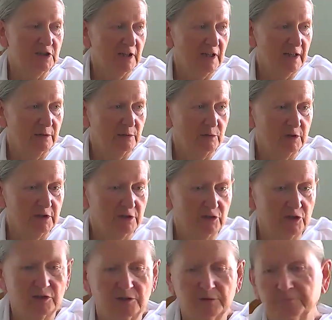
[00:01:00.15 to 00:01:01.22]

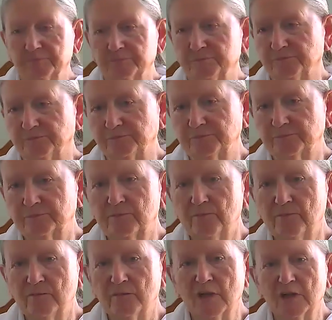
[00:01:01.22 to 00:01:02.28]
language
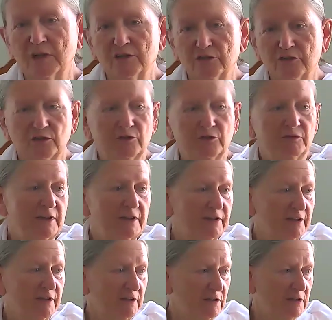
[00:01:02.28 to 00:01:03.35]
is so
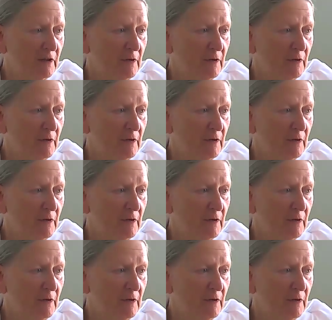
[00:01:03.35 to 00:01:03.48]
varied